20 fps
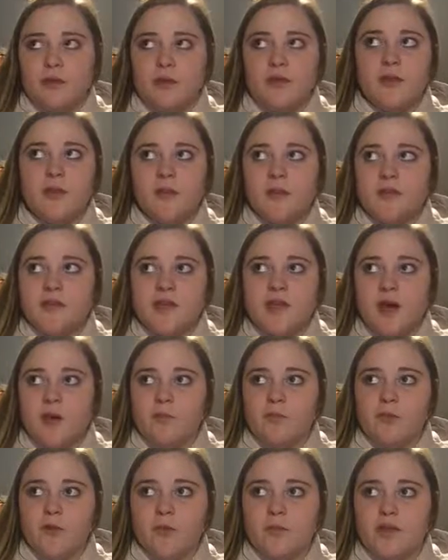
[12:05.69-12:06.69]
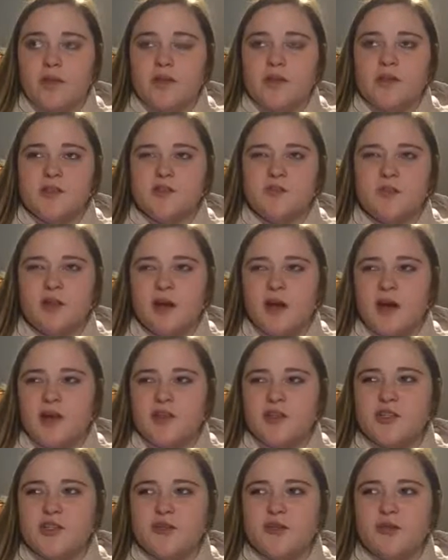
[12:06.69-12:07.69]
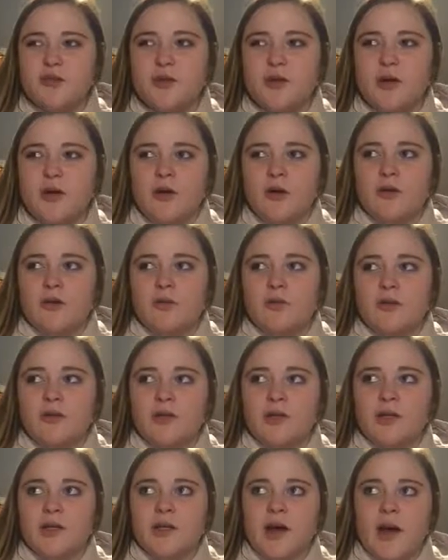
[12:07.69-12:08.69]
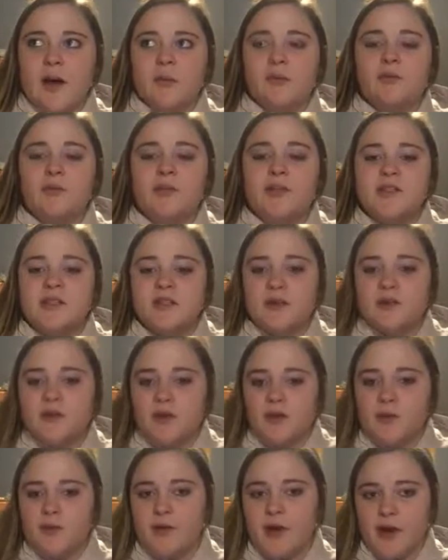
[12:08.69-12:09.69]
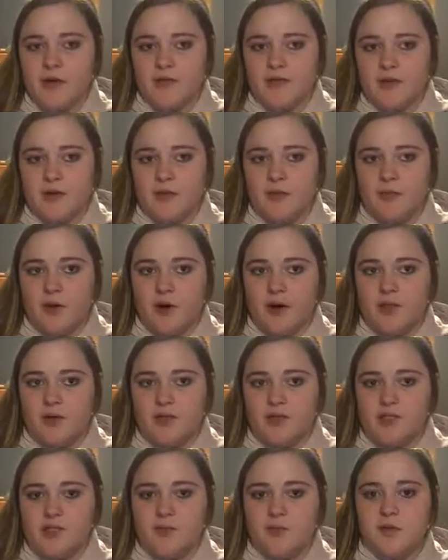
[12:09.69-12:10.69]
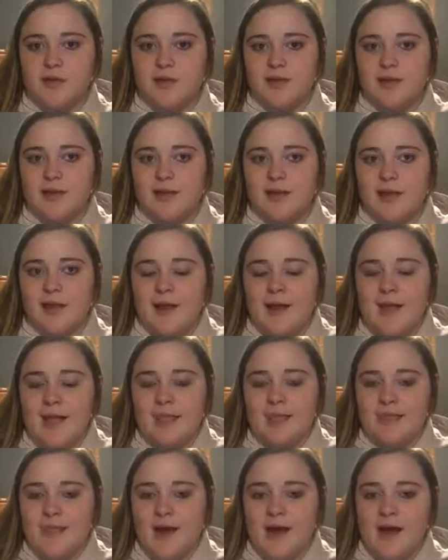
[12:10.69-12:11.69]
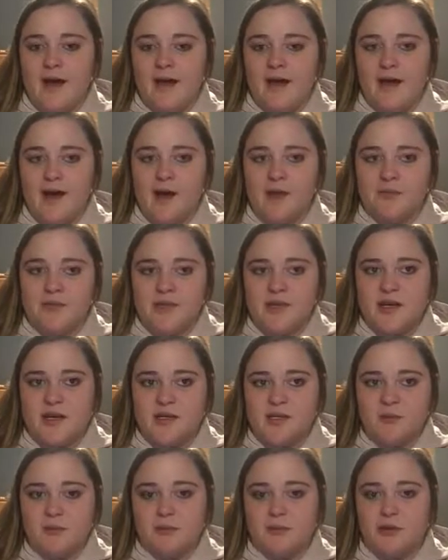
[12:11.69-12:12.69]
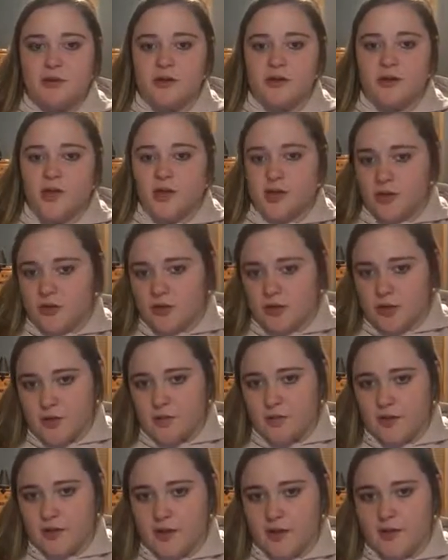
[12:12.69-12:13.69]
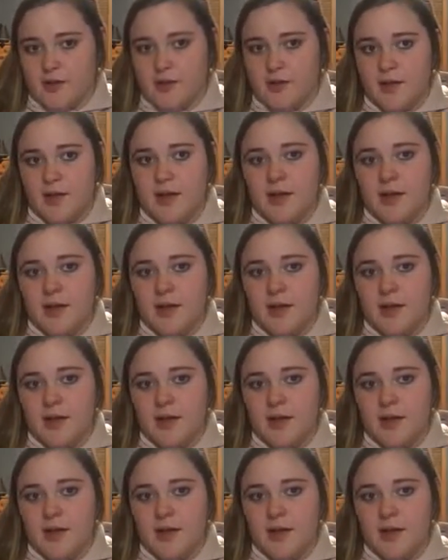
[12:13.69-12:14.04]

the most helpful because we got to really, we did it with our practicum partners, but then that helped us build our unit plan.